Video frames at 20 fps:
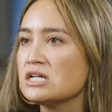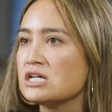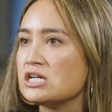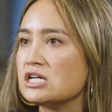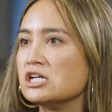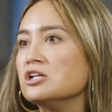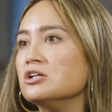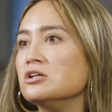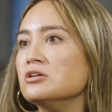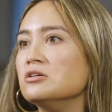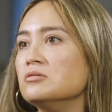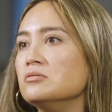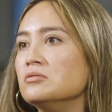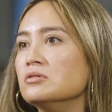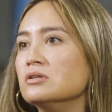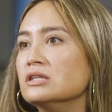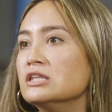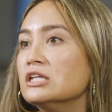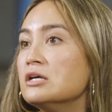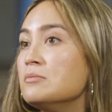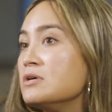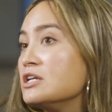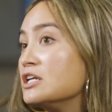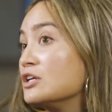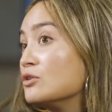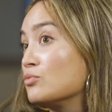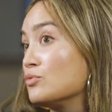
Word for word: uh, limited